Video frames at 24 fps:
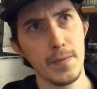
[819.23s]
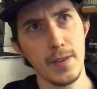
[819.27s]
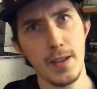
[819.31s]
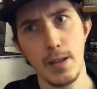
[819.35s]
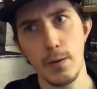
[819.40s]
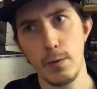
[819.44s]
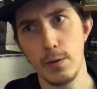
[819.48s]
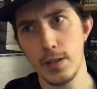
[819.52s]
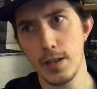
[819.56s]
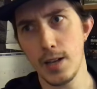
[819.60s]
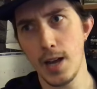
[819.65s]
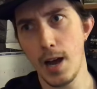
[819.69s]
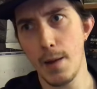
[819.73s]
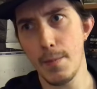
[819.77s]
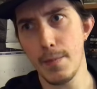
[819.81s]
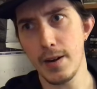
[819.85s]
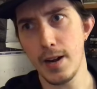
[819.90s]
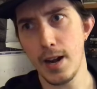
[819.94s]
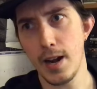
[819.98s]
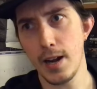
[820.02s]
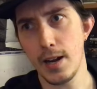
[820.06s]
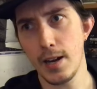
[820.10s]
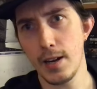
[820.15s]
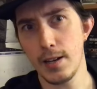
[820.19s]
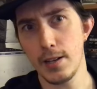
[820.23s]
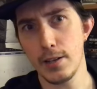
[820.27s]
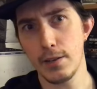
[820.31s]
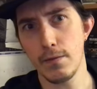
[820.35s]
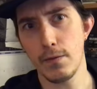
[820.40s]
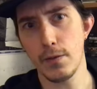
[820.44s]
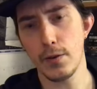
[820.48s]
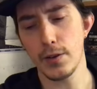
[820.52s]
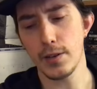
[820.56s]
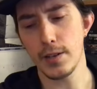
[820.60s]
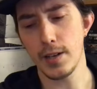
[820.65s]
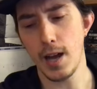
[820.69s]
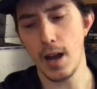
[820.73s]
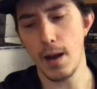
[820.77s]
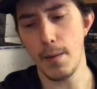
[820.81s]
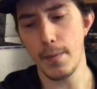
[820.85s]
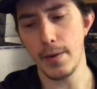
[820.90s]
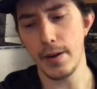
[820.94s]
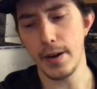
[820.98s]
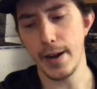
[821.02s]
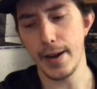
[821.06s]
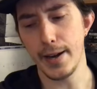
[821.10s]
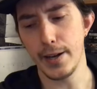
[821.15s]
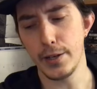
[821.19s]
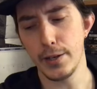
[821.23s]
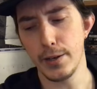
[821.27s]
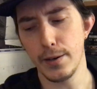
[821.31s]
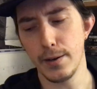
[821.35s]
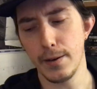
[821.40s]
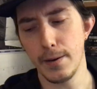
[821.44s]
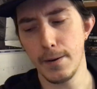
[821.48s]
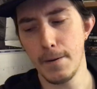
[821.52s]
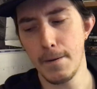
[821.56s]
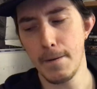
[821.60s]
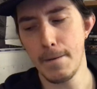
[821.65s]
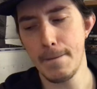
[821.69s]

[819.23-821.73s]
He was nominated, his first nomination.